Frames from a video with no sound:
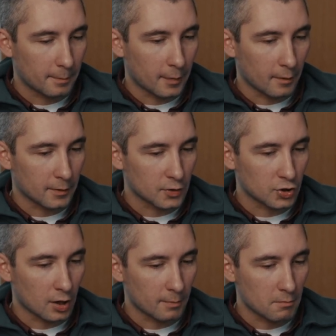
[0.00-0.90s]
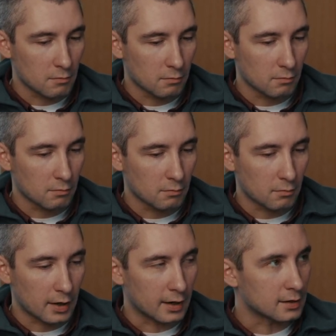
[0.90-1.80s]
But for some,
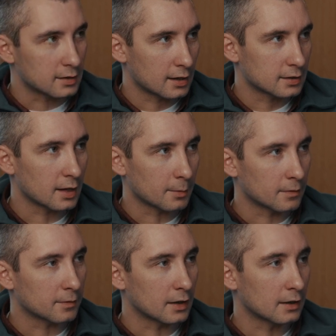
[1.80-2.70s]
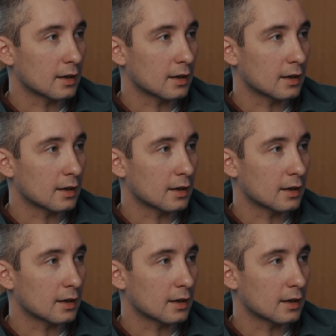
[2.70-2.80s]
it is that step of faith,